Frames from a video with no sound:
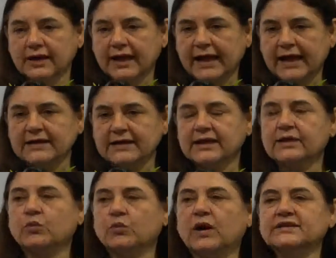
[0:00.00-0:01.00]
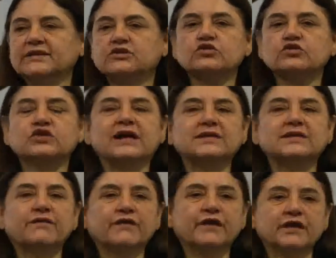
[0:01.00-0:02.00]
And once those trials are
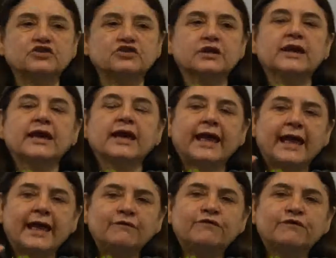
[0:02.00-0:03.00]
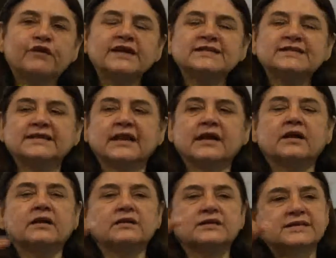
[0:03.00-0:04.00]
finished, every
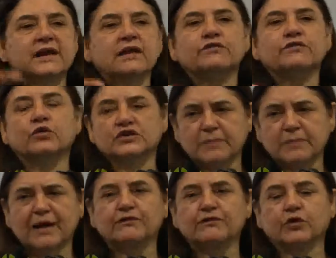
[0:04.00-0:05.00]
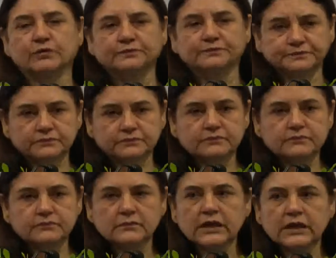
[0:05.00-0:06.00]
single cell phone, smartphone,
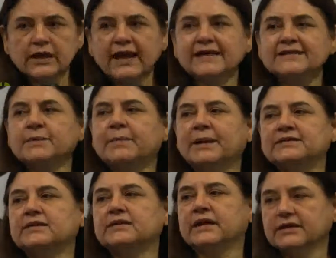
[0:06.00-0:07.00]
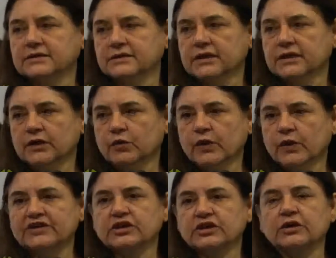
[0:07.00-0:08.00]
has a button in it,
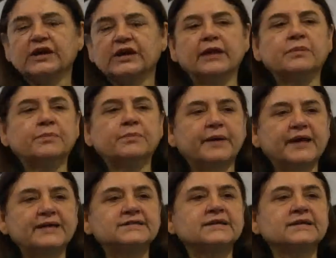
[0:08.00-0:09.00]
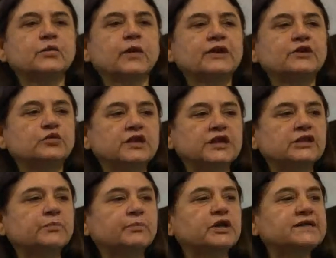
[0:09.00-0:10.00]
which can be pressed when you need the
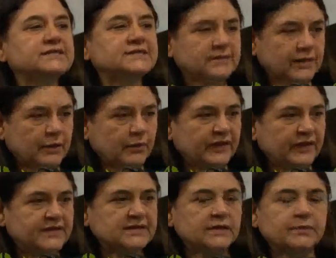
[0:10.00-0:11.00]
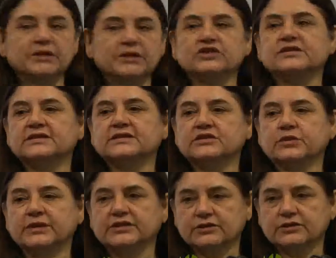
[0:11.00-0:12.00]
police and when there's an emergency
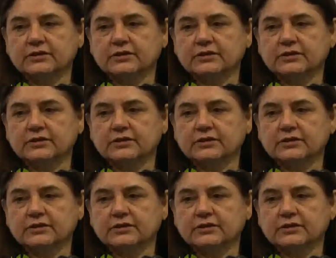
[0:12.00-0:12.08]
situation.